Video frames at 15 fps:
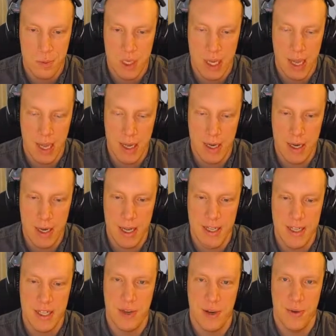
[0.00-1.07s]
Kinda
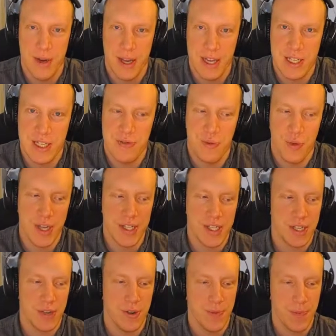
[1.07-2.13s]
nice it only hit twice
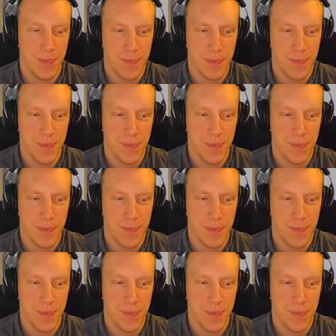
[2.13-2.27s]
though.